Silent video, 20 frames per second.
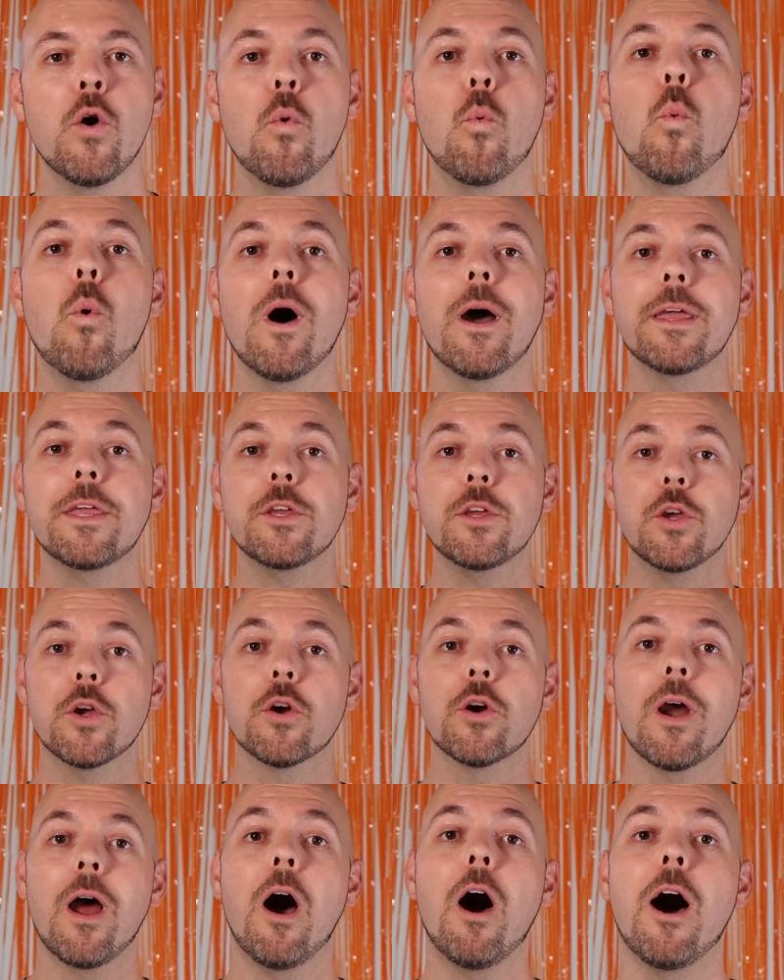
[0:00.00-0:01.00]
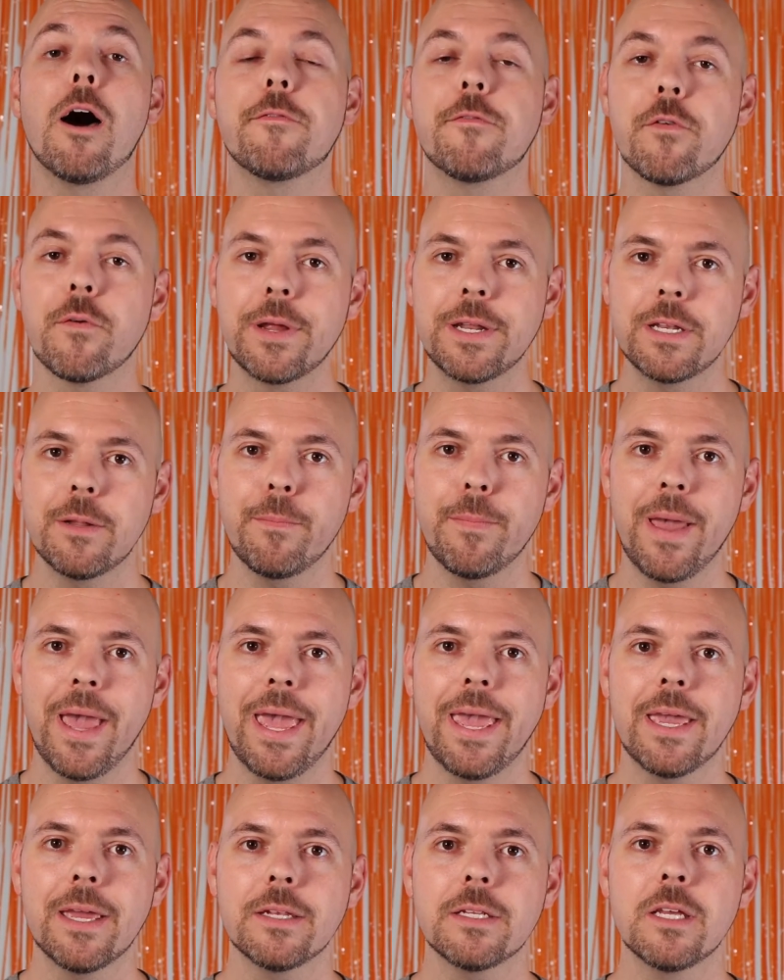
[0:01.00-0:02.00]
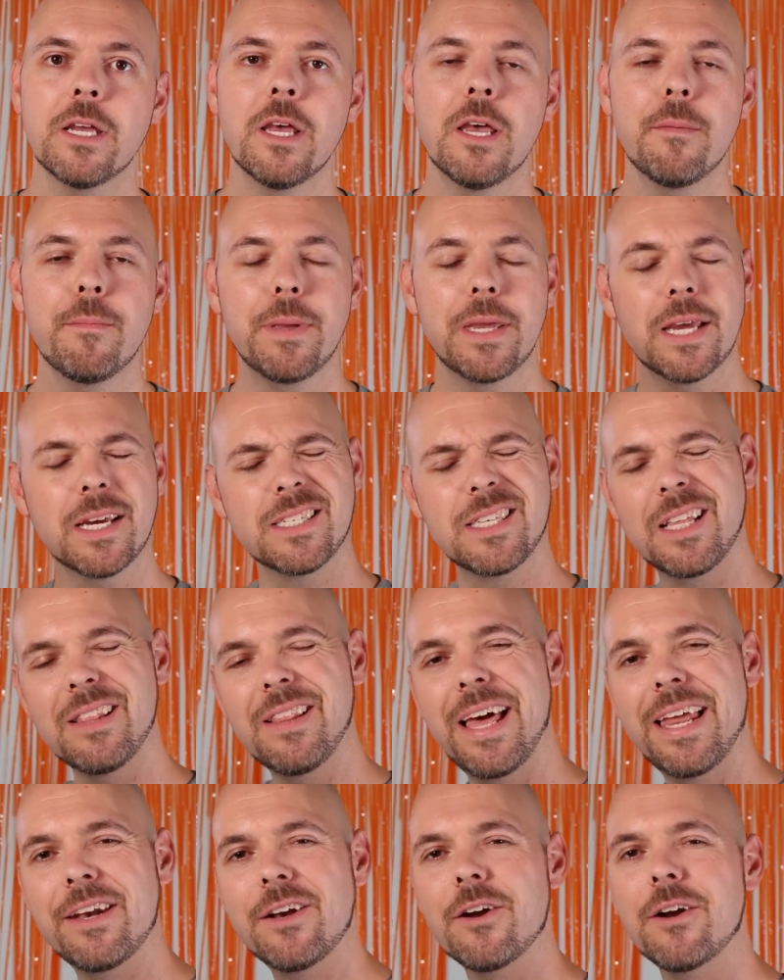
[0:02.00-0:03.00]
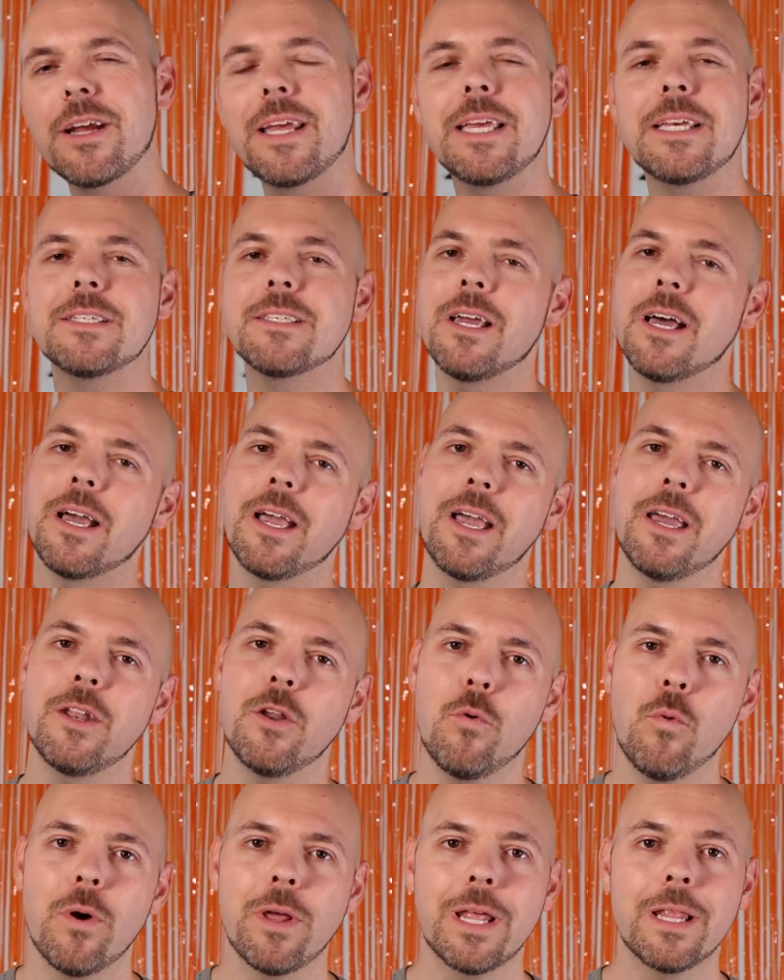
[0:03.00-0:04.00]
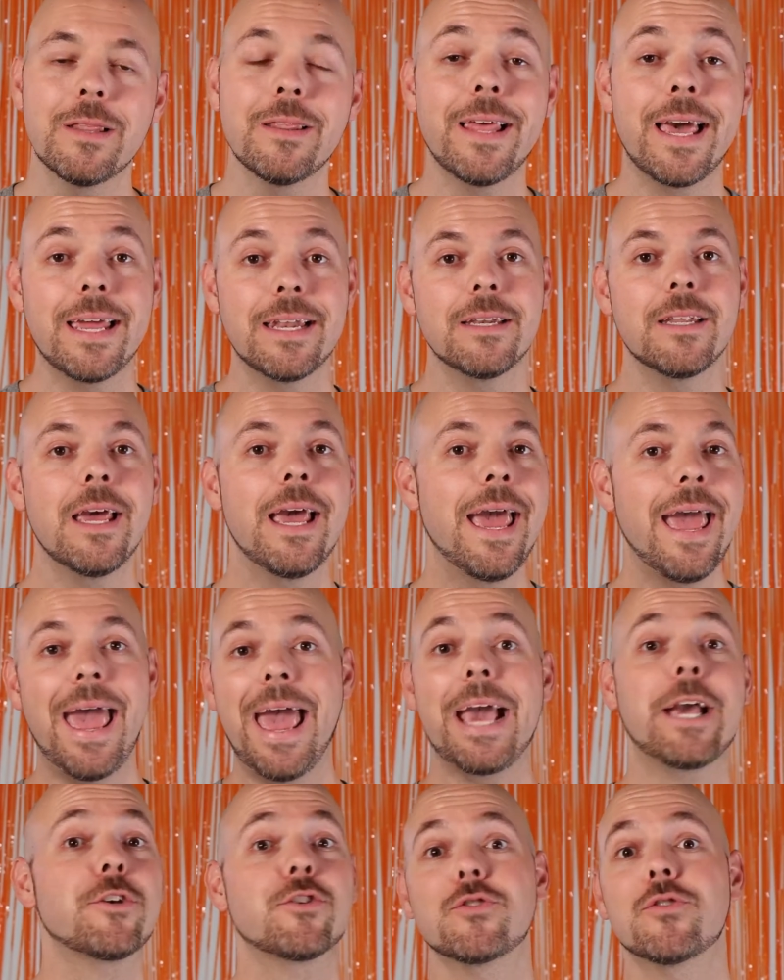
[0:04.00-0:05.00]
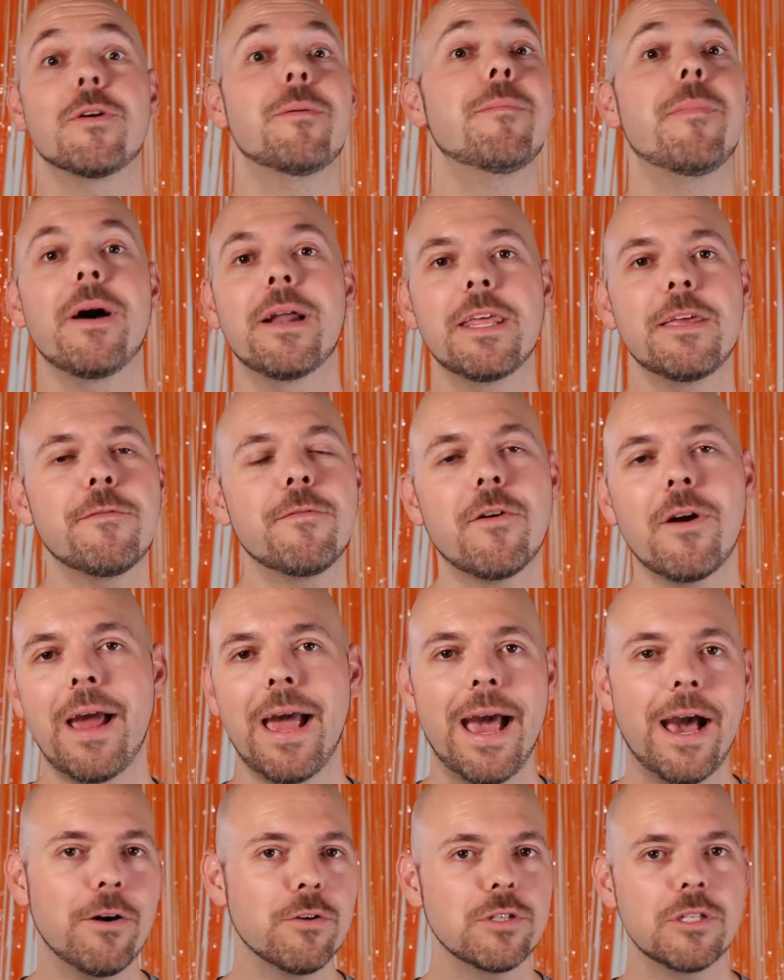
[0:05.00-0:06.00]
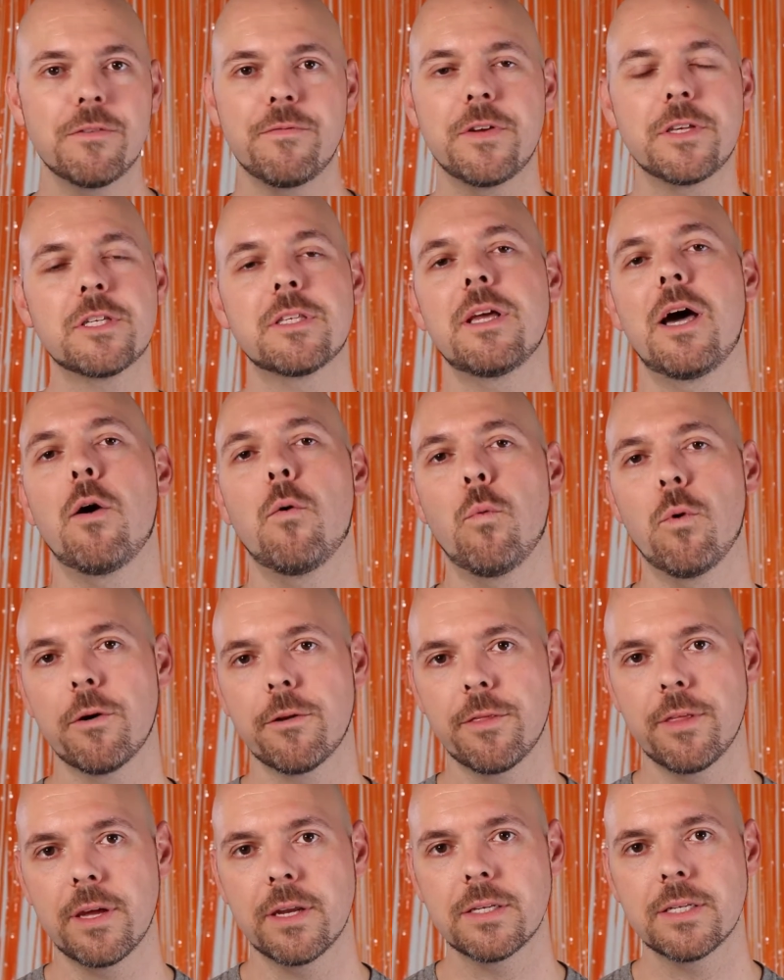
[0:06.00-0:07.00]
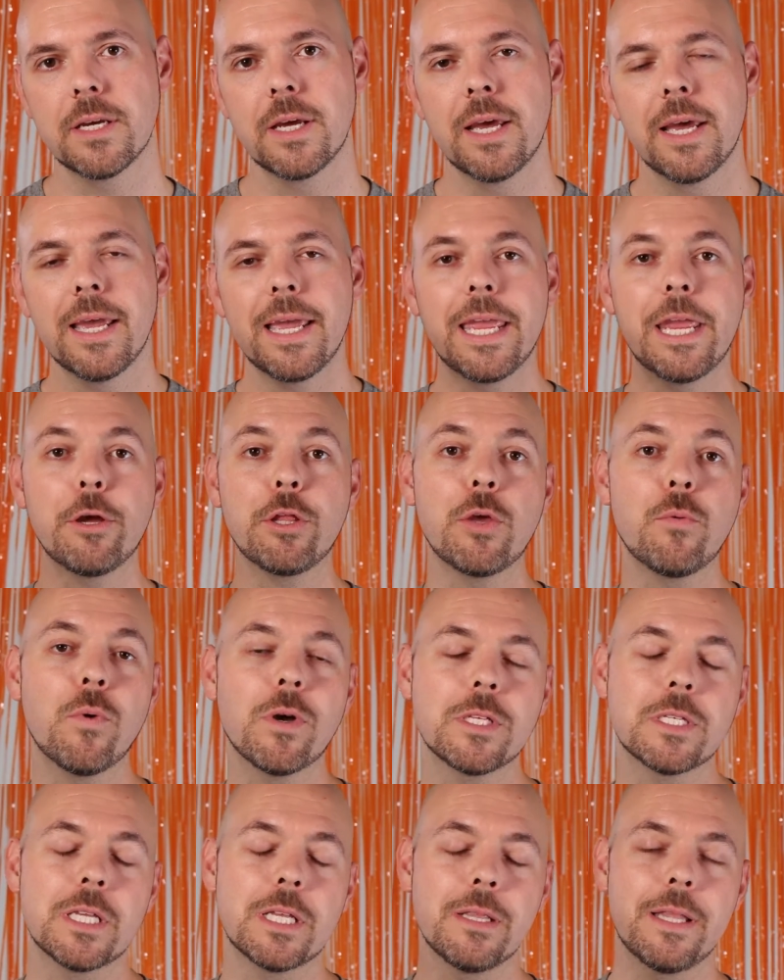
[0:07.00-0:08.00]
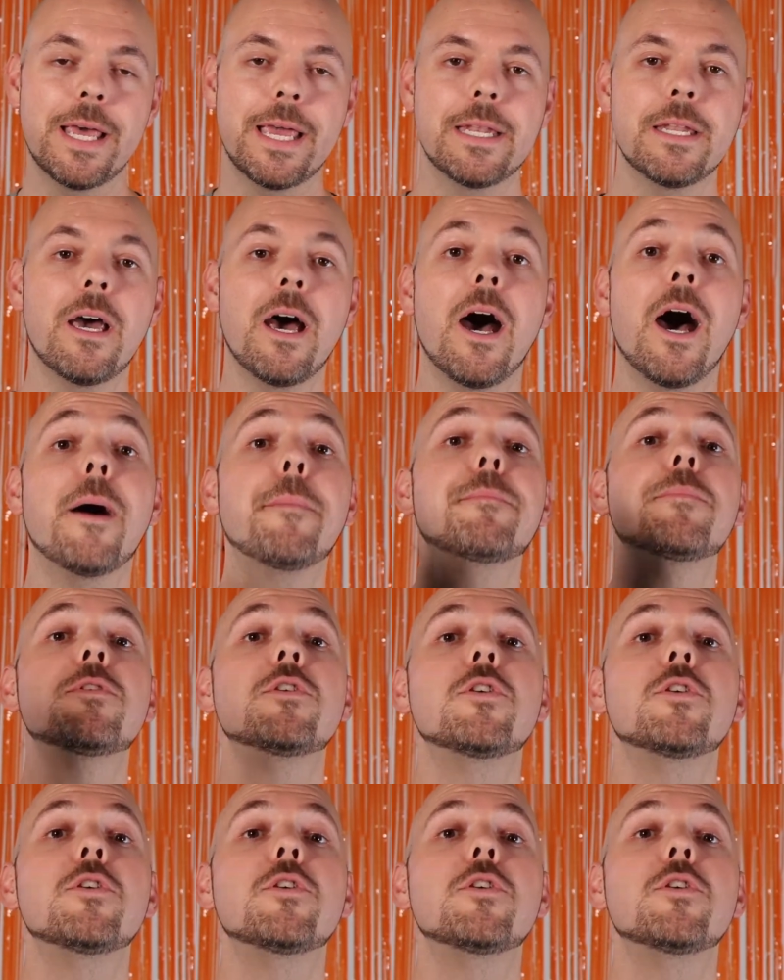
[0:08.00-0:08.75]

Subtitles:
what you're offering to pay it. Because the lender, he's not going to want to lend extra money for a house if it's not worth it. He only wants to lend up